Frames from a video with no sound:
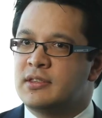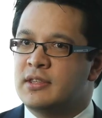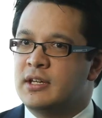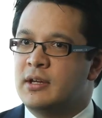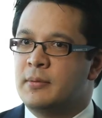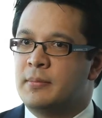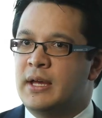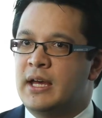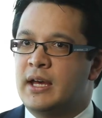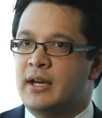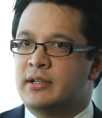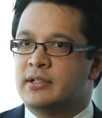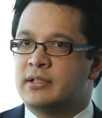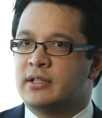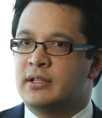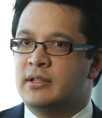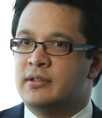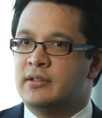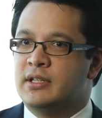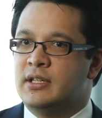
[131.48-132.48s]
thing
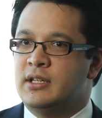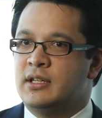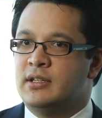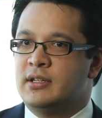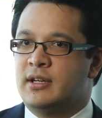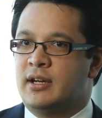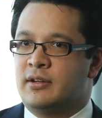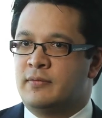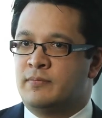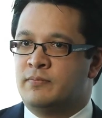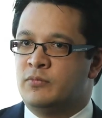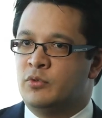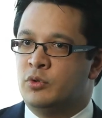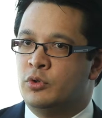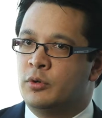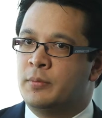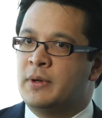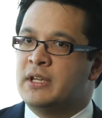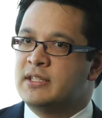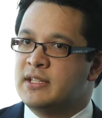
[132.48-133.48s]
about the
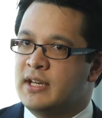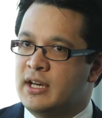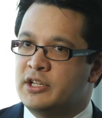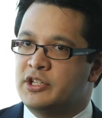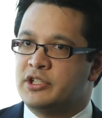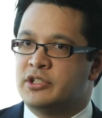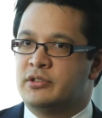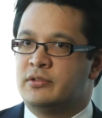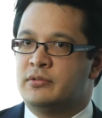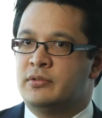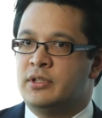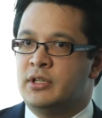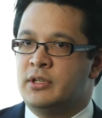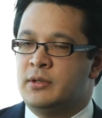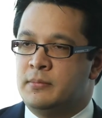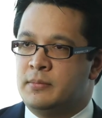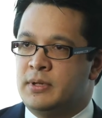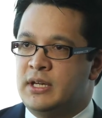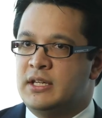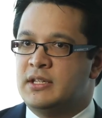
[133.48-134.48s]
augmentation
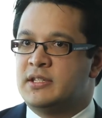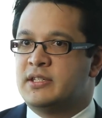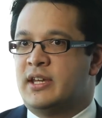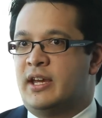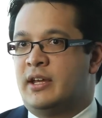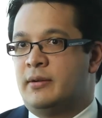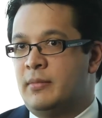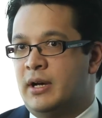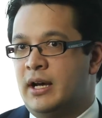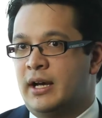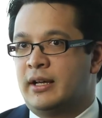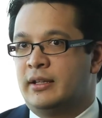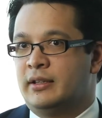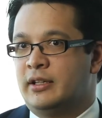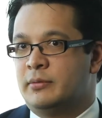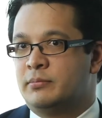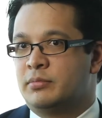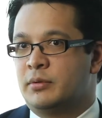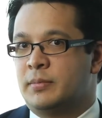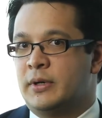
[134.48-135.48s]
piece and
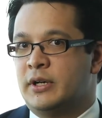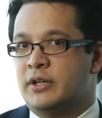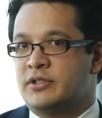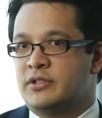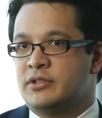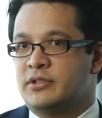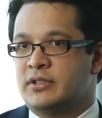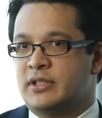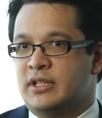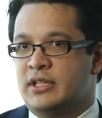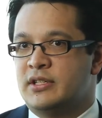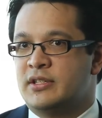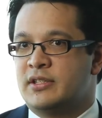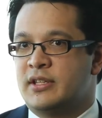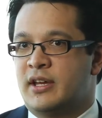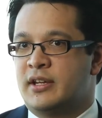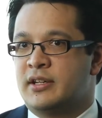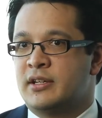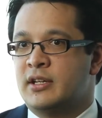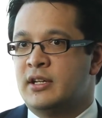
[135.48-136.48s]
market-led proposal is
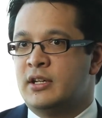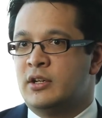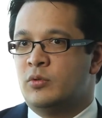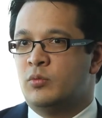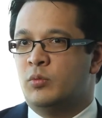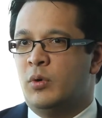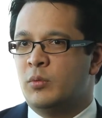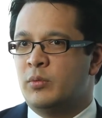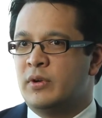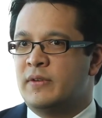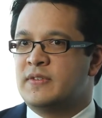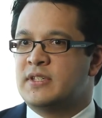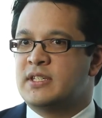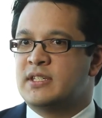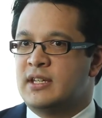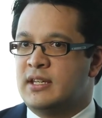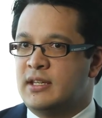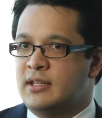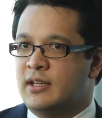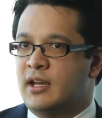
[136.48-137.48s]
that what we've
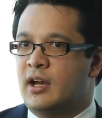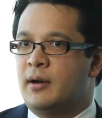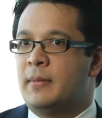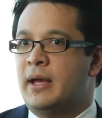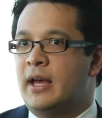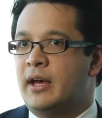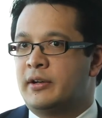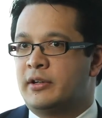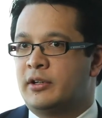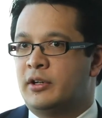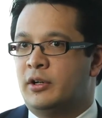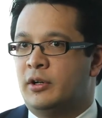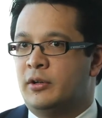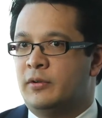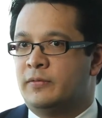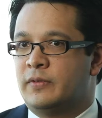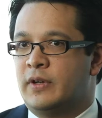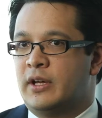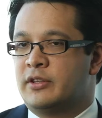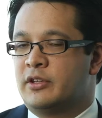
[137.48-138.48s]
seen come out
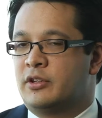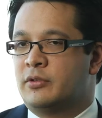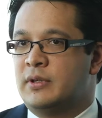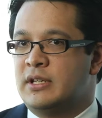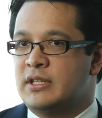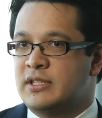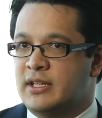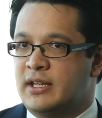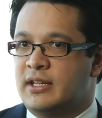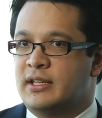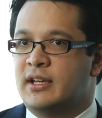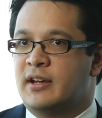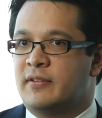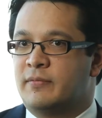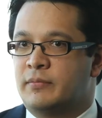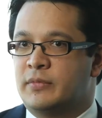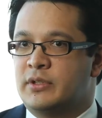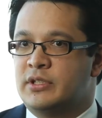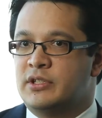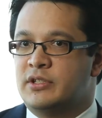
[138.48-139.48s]
of the Queensland
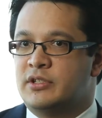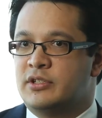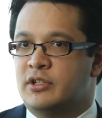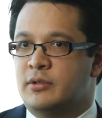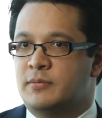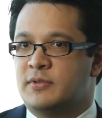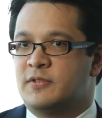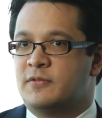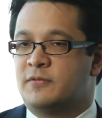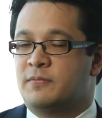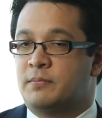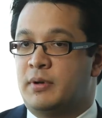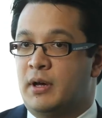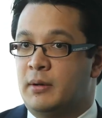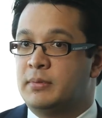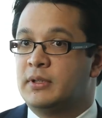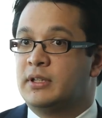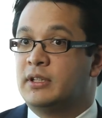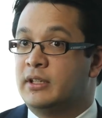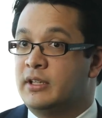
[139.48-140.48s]
Government in terms of
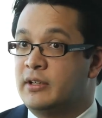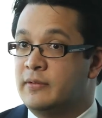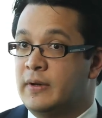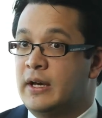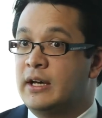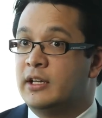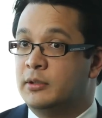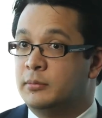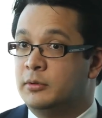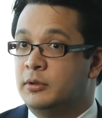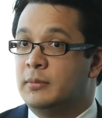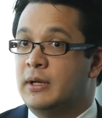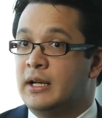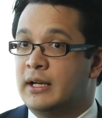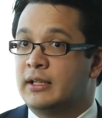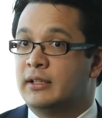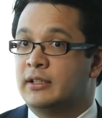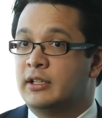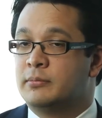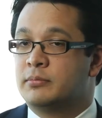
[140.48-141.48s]
publicly available
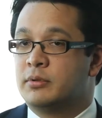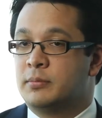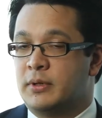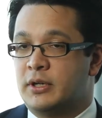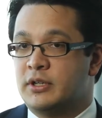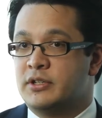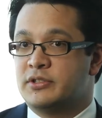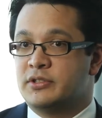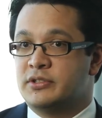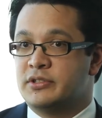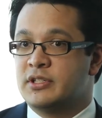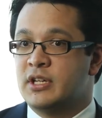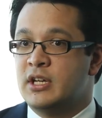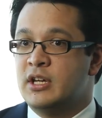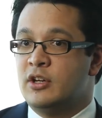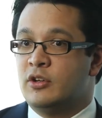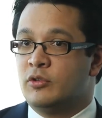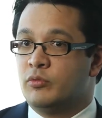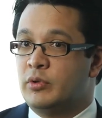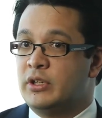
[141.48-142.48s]
market-led proposals
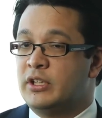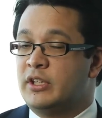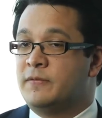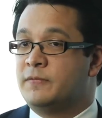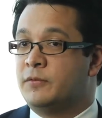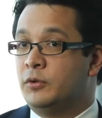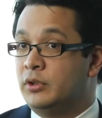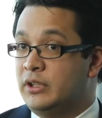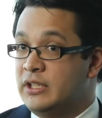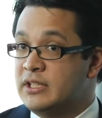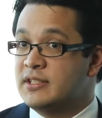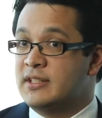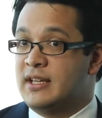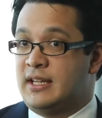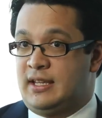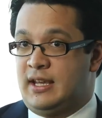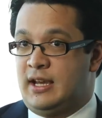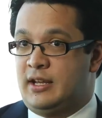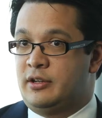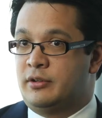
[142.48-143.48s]
really fall into
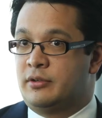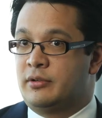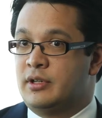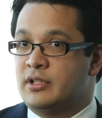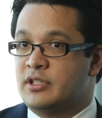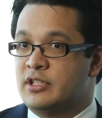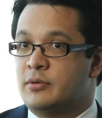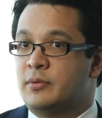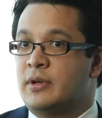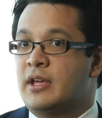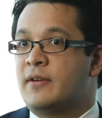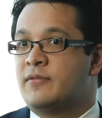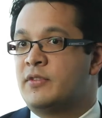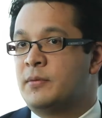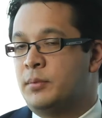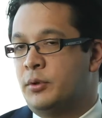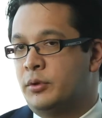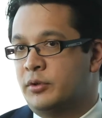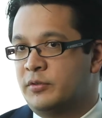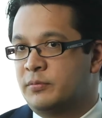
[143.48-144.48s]
that category. So we have the
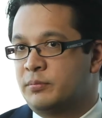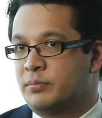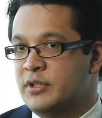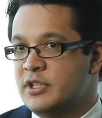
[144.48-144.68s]
Port of